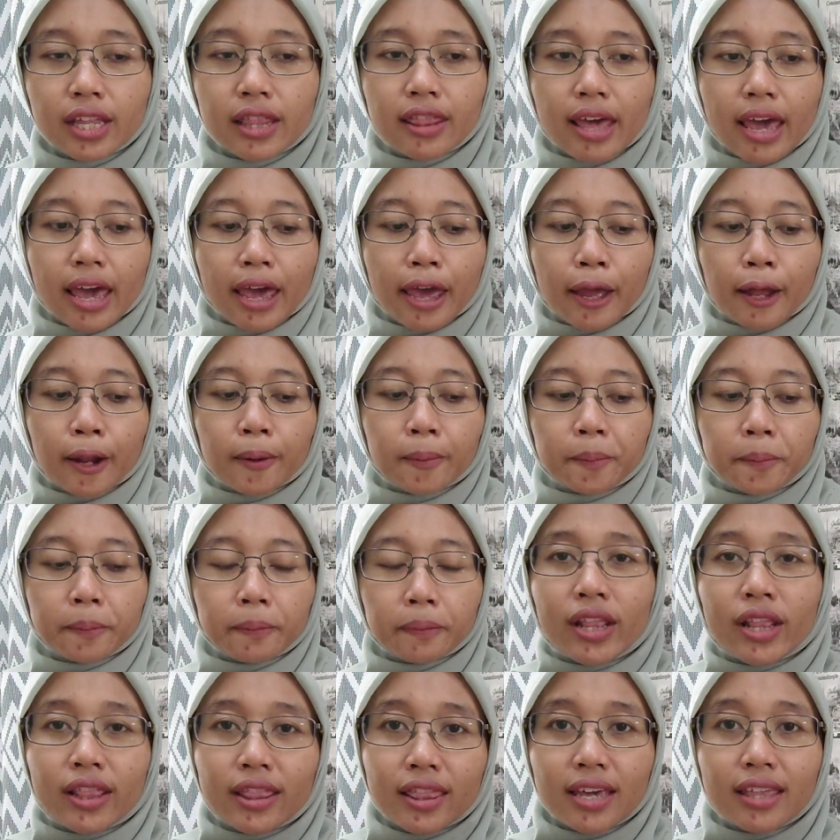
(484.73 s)
Then
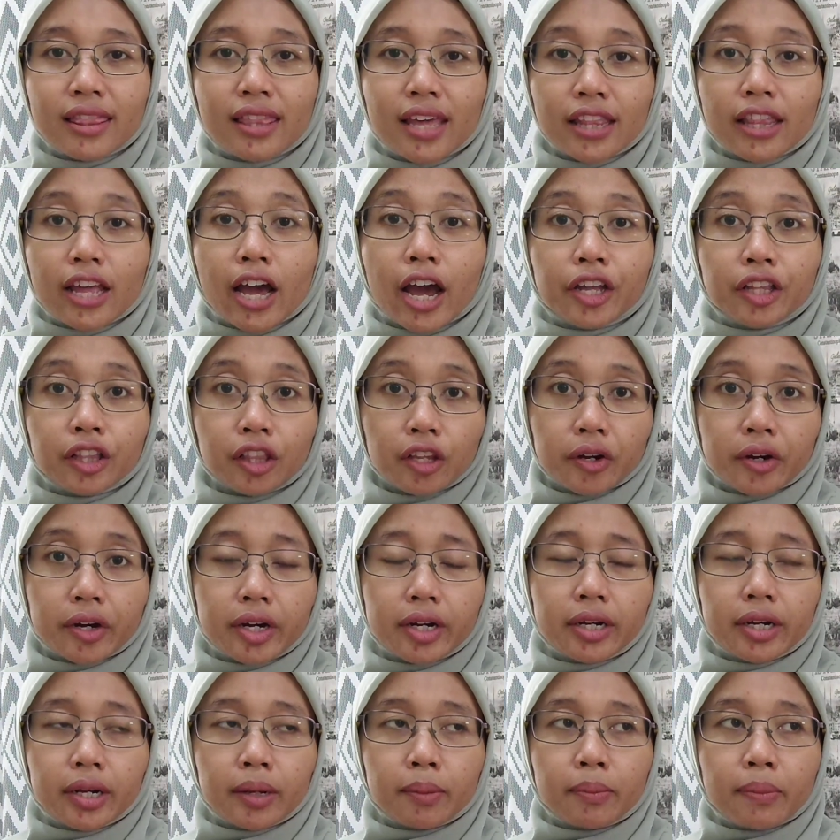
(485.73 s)
one thing that I
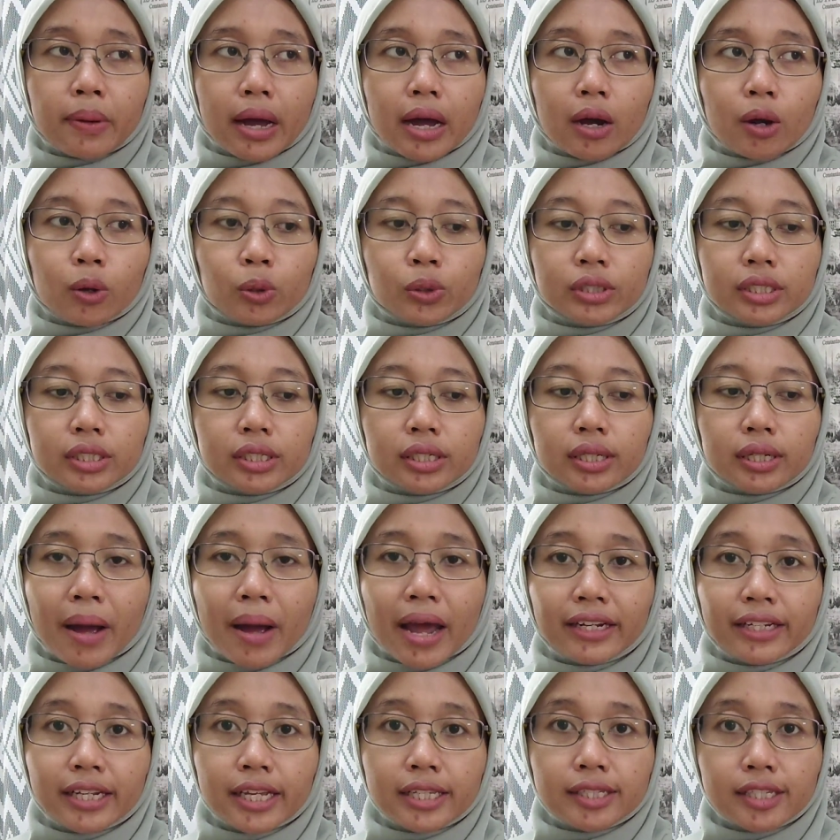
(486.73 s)
learned about
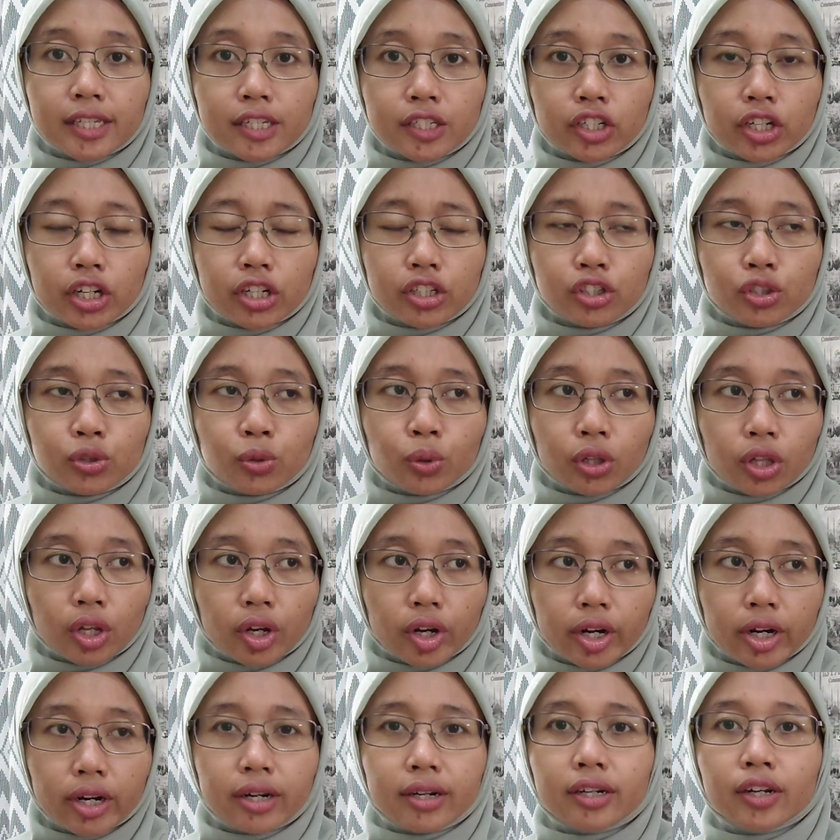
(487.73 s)
my decision to
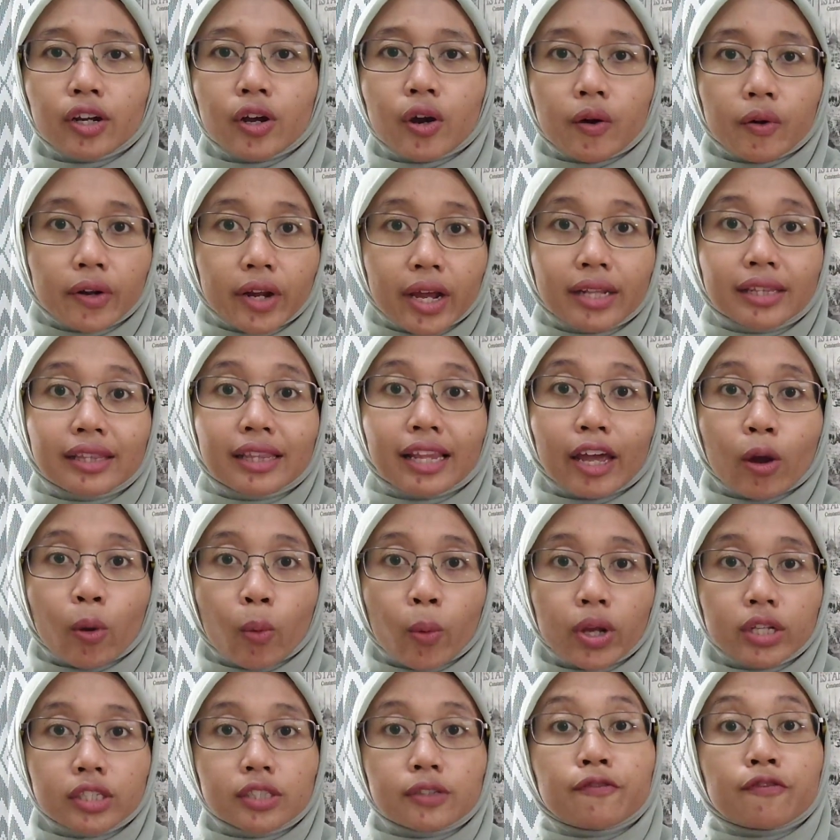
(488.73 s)
learn Korean
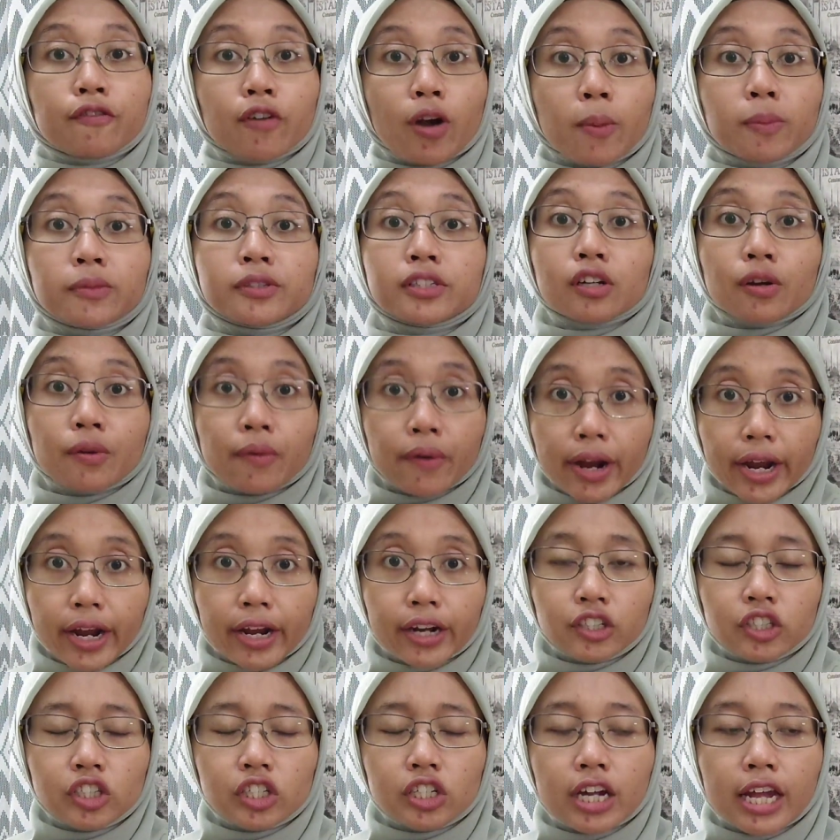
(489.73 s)
language from
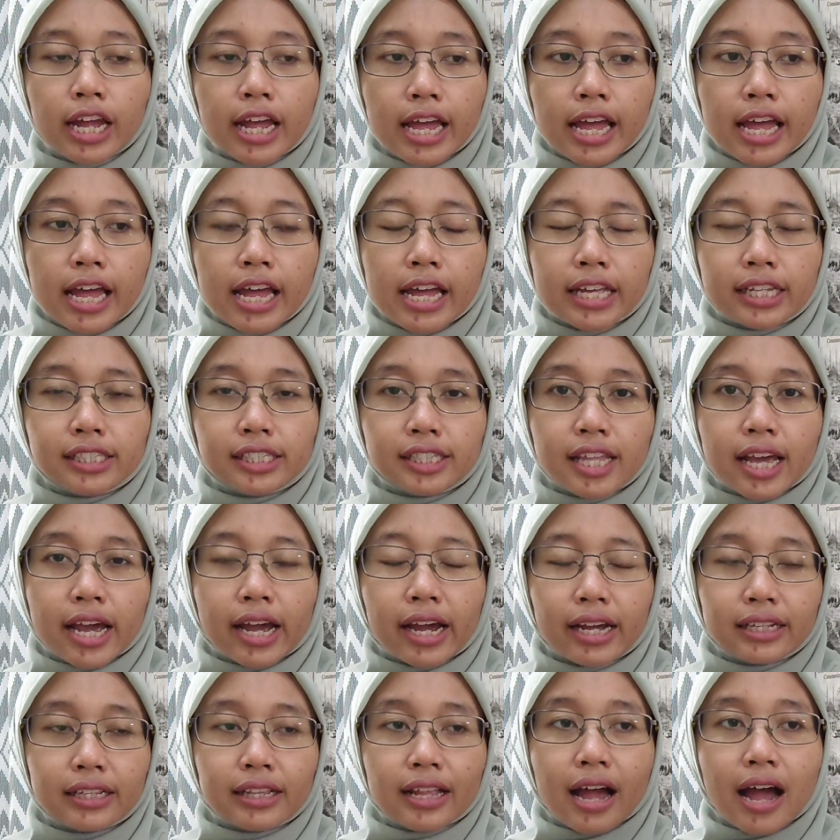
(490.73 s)
scratch is
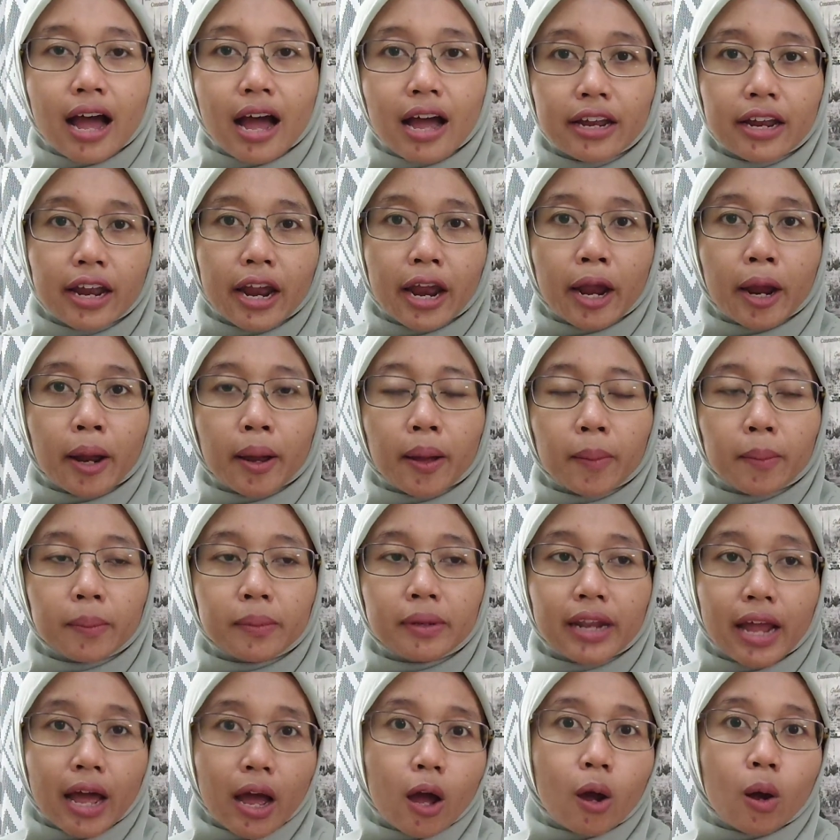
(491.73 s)
that I
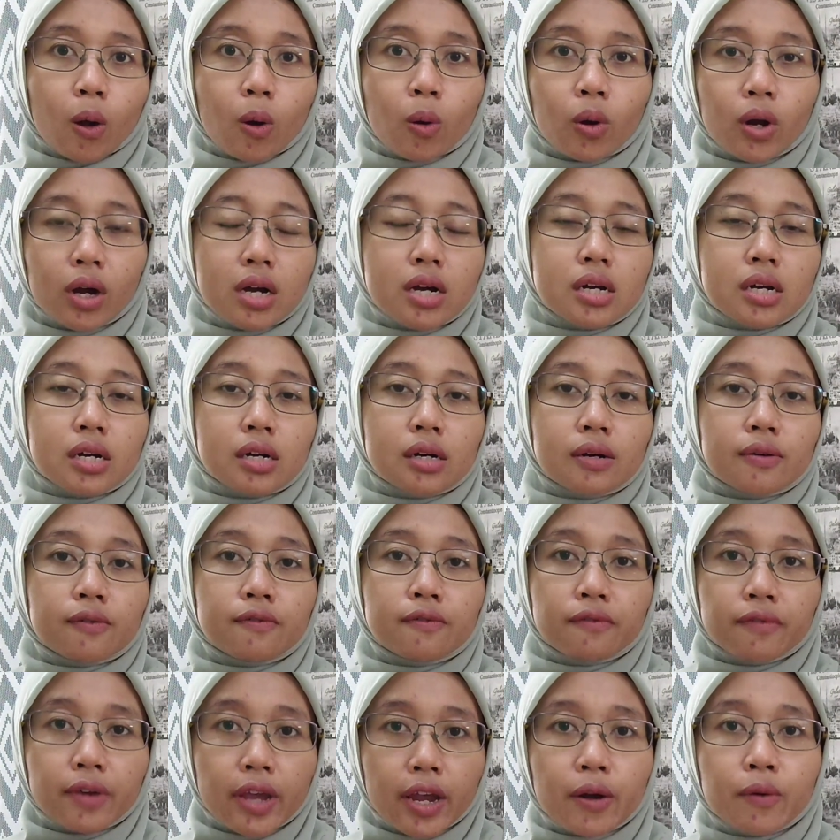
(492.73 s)
am now a
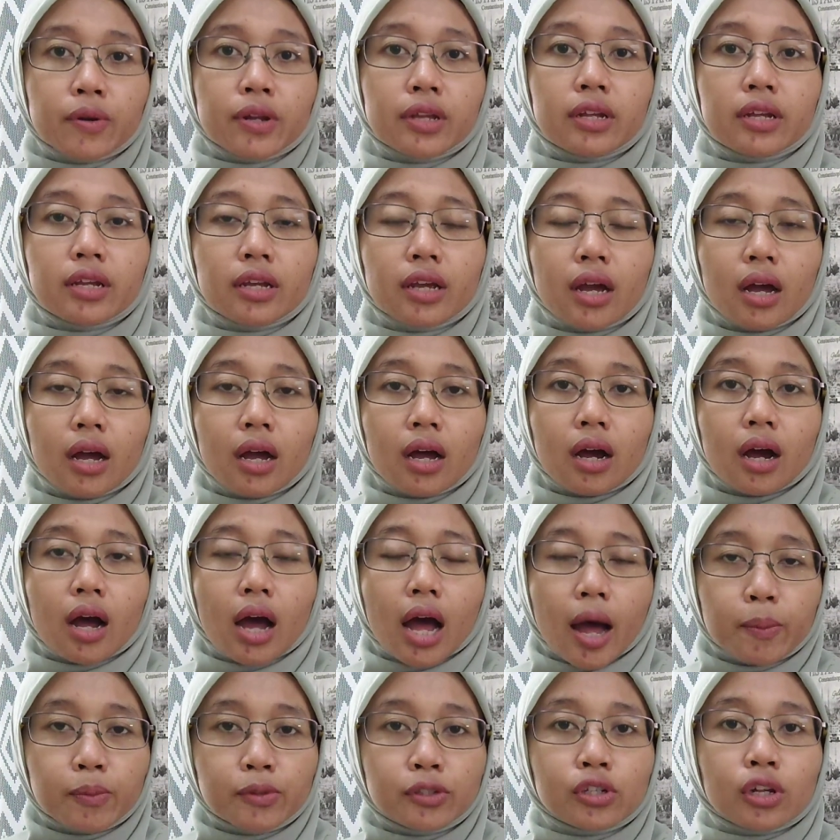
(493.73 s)
very
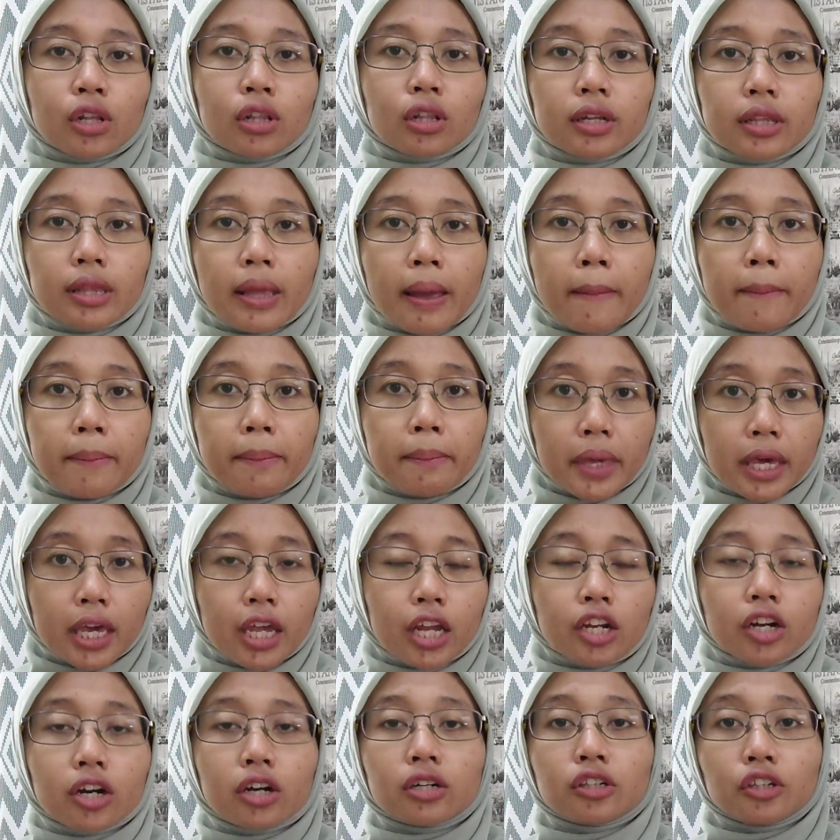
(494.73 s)
absolute
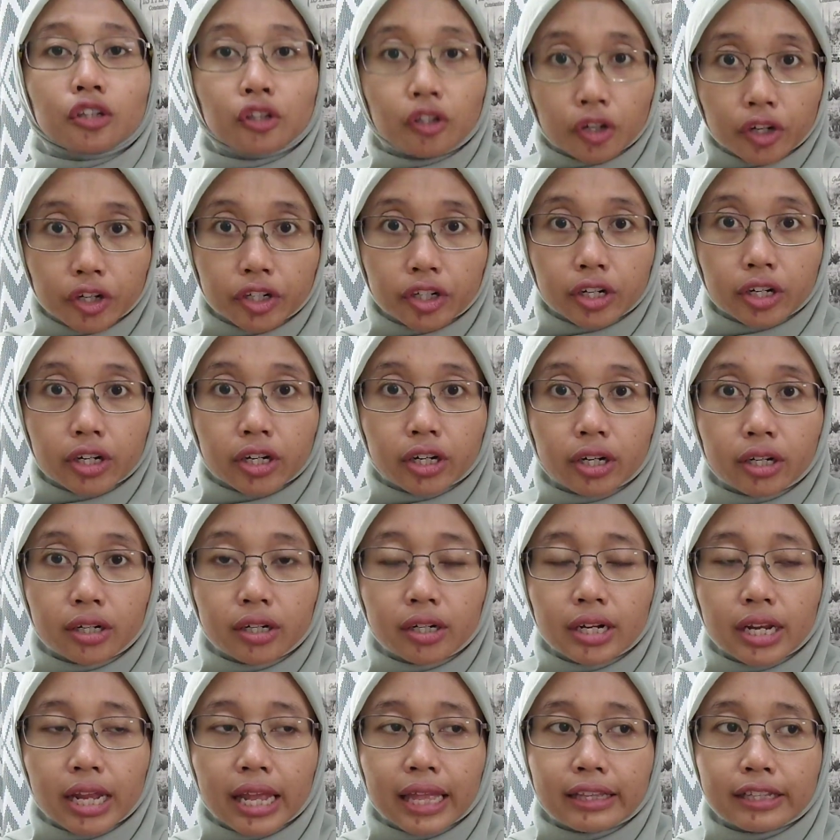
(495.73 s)
beginner
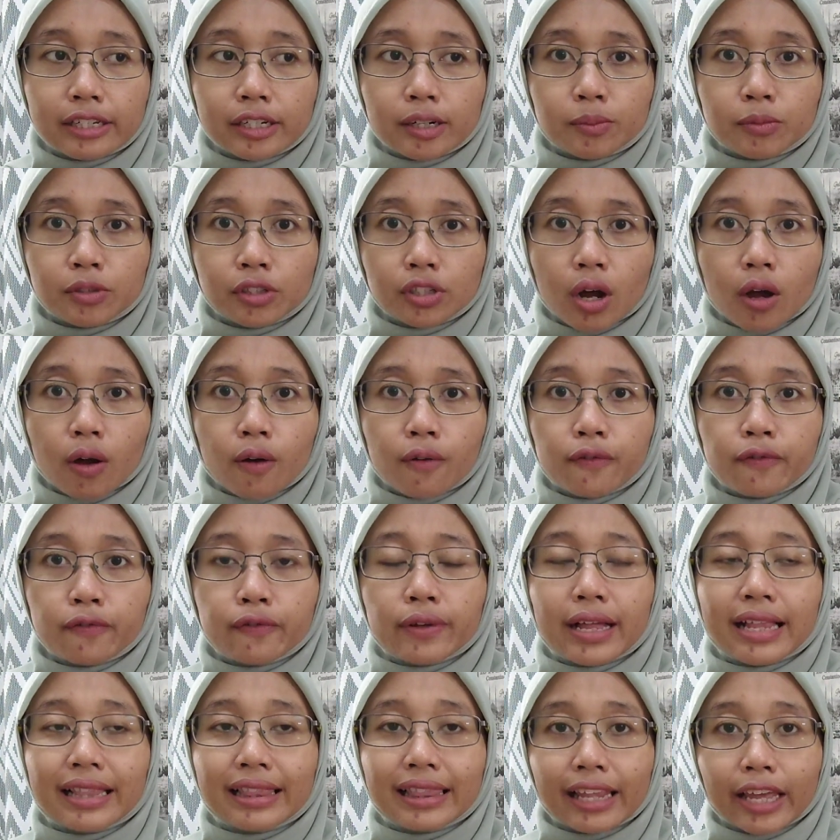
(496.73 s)
learner in terms of
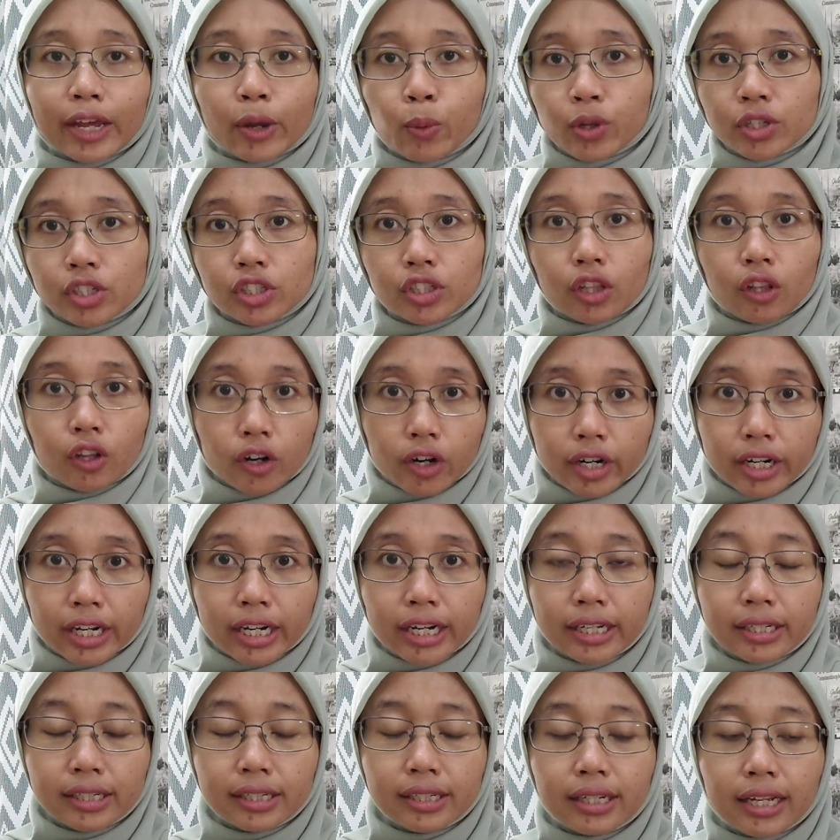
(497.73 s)
language
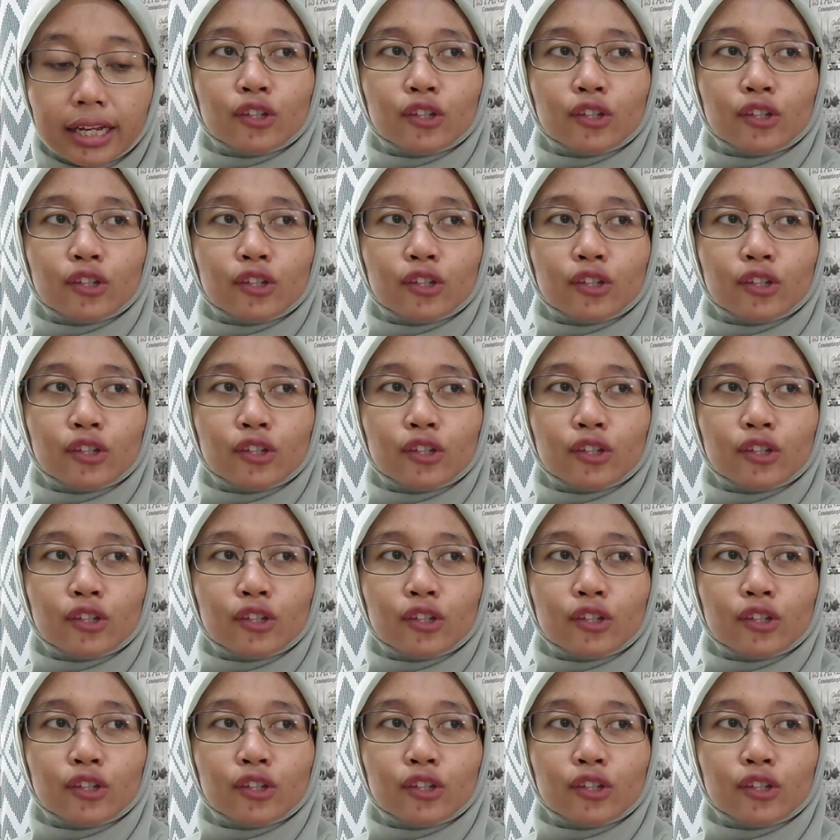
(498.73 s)
learning.